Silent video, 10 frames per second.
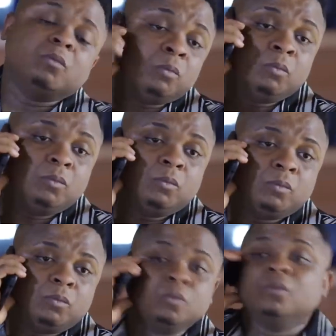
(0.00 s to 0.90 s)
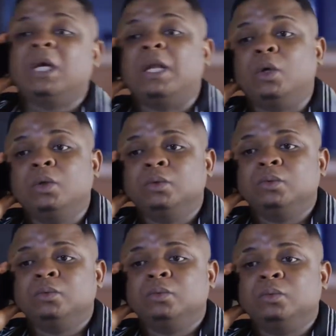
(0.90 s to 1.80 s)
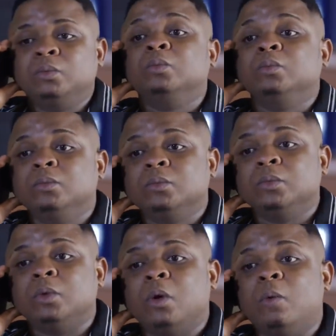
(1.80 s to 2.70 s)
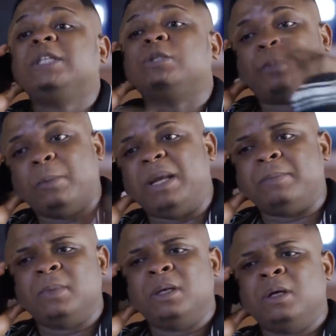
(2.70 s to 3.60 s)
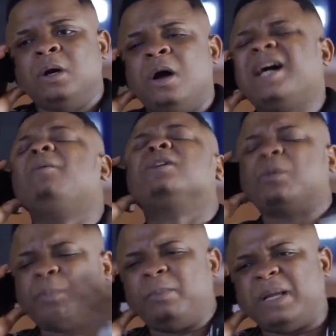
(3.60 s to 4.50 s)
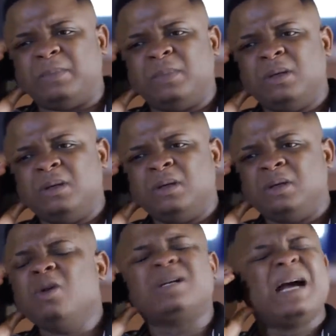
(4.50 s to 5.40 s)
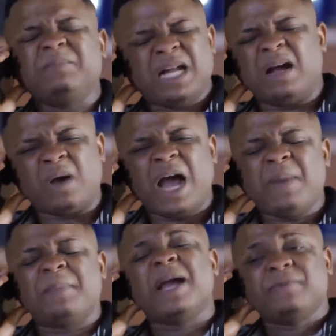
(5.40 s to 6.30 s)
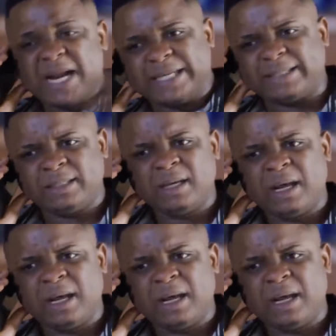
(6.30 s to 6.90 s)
Hello? What's your problem? Okay, what's your problem? No, calm down. Am I running?